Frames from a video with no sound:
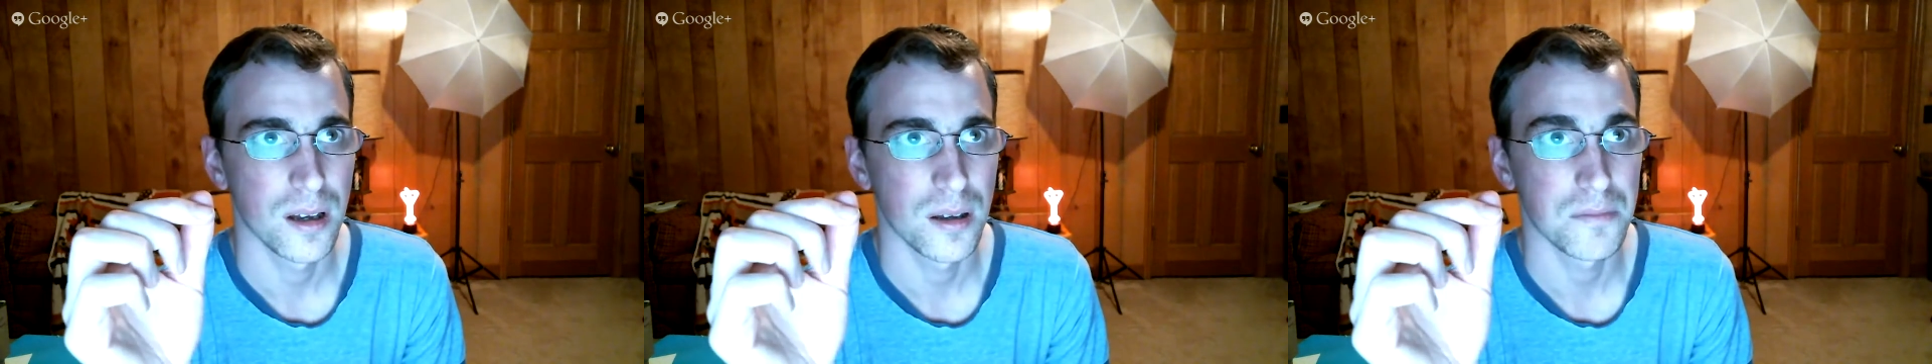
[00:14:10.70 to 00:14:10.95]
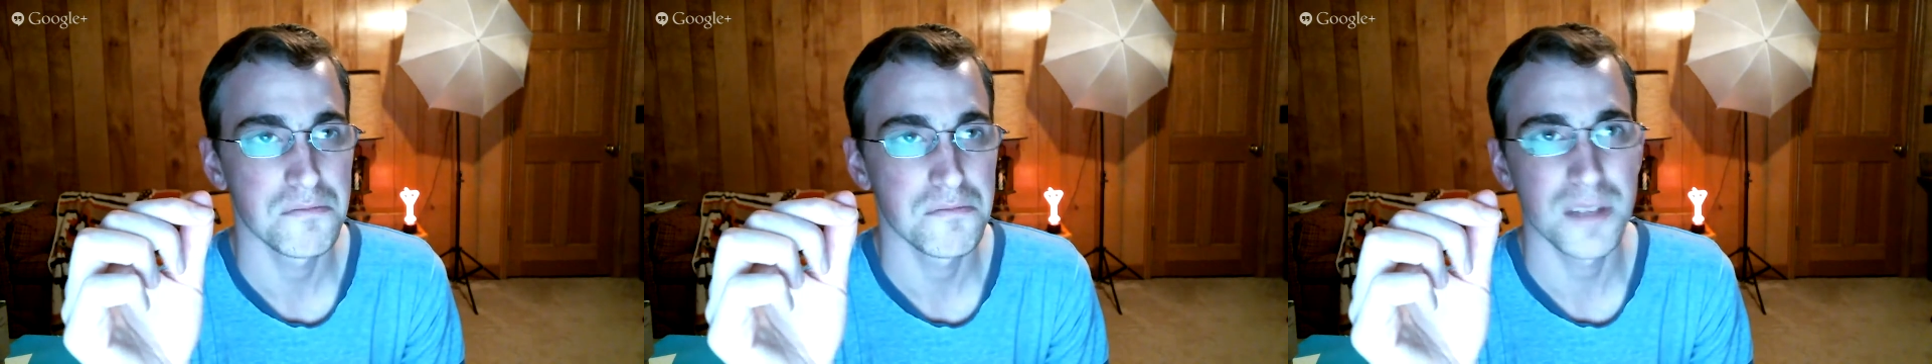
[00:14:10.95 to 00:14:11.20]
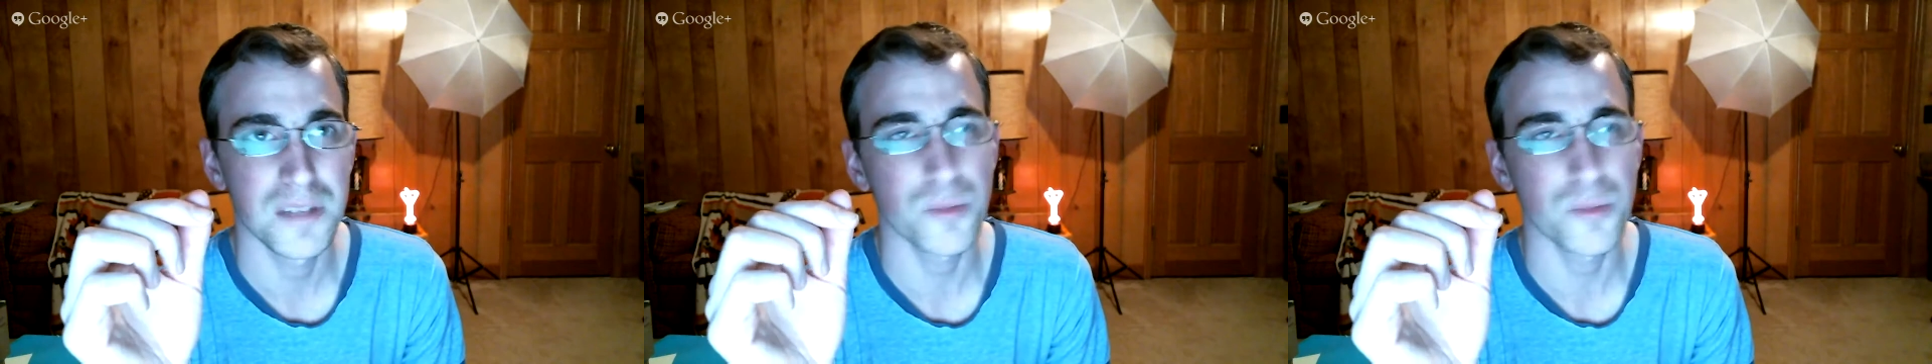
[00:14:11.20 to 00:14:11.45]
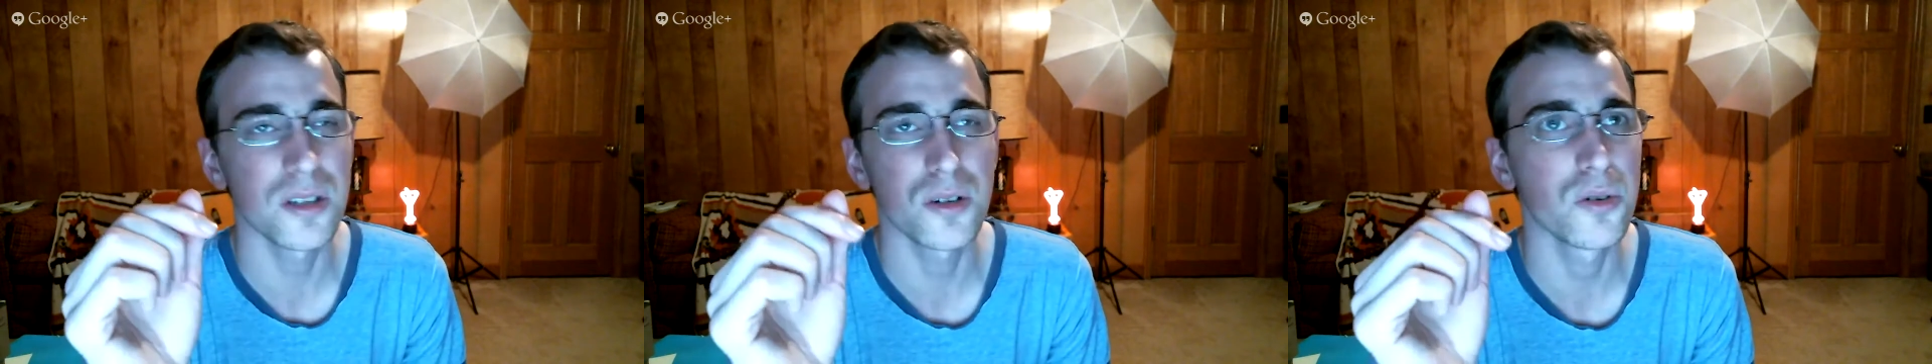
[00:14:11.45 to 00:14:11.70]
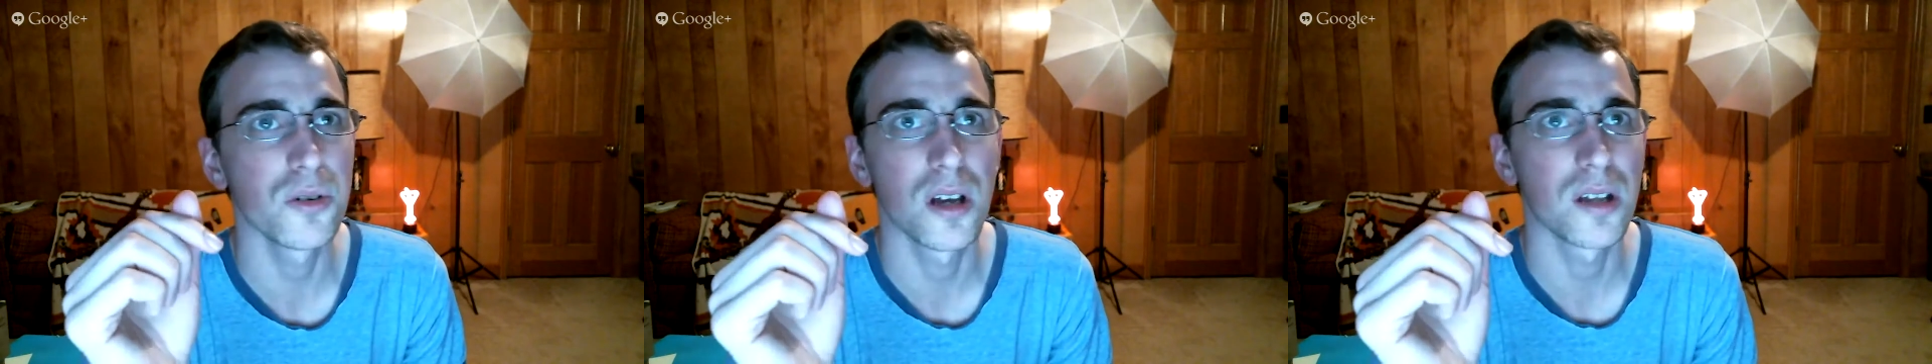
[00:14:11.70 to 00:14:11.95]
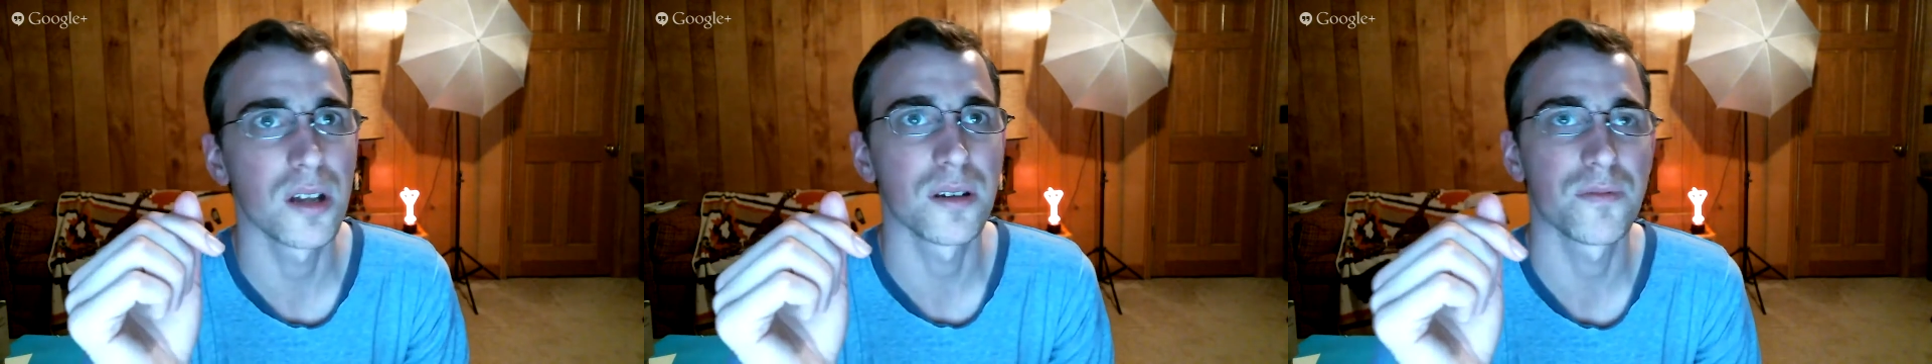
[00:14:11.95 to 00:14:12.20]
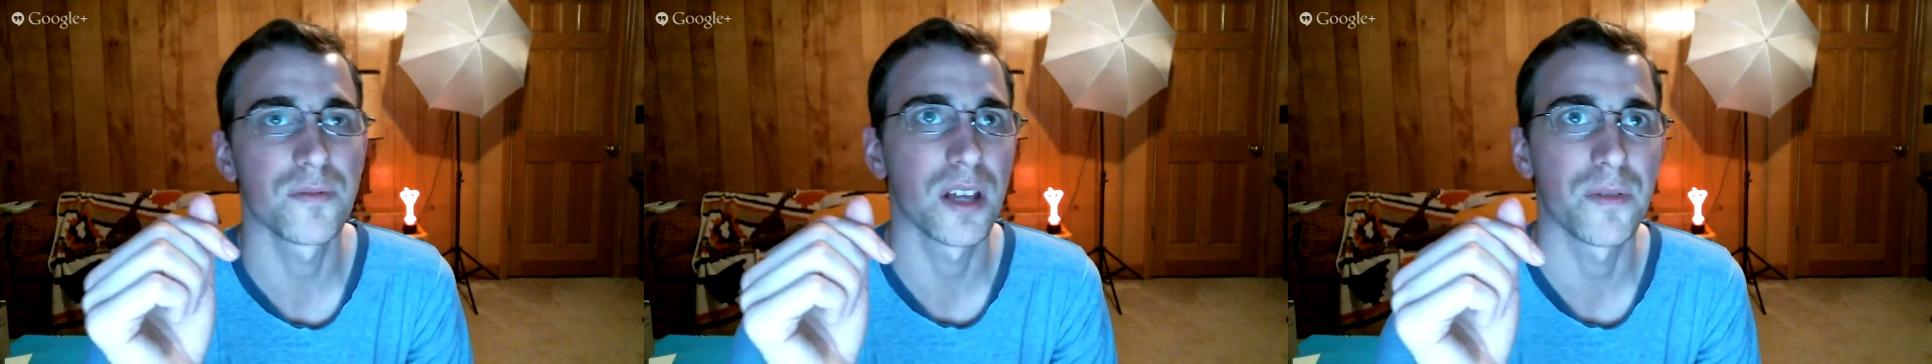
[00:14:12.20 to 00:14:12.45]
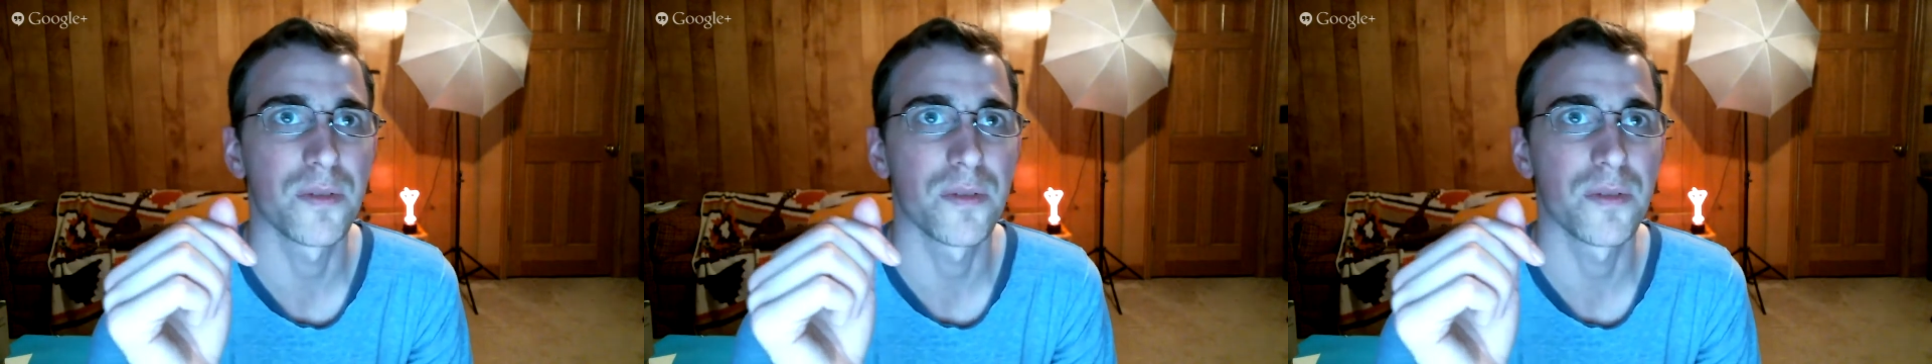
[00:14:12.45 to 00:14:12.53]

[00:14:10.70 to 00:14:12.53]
It wasn't udon flavor.